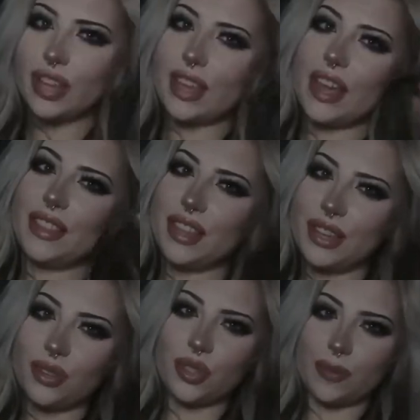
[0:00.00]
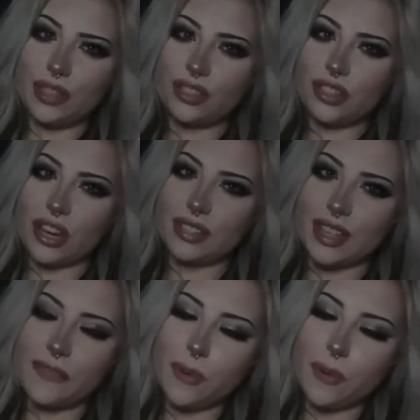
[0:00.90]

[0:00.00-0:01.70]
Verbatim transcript: Again, thank you so much to Dossier for